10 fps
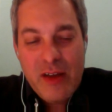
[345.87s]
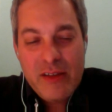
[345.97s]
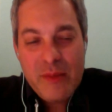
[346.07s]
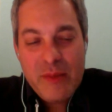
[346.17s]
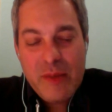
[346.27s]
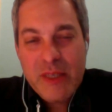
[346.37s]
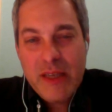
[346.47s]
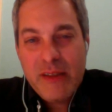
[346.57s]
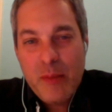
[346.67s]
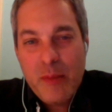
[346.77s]
I sometimes
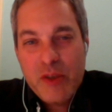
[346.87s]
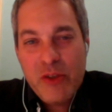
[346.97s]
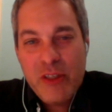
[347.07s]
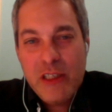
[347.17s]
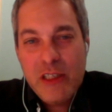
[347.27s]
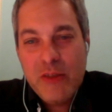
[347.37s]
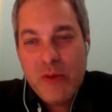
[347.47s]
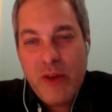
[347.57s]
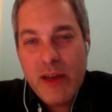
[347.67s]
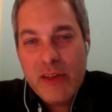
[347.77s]
get the opportunity to
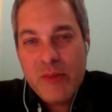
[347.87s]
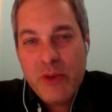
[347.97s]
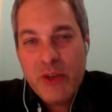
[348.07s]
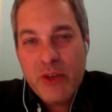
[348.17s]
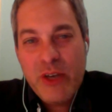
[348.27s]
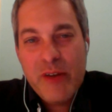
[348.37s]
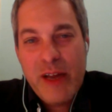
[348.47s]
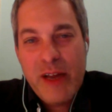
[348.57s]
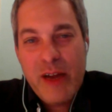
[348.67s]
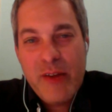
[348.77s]
revise a book every
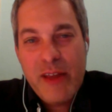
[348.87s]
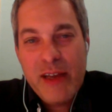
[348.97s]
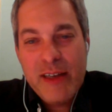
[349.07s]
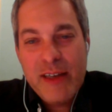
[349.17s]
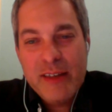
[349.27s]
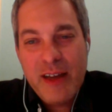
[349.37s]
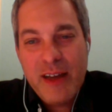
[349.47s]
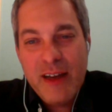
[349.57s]
now and then, and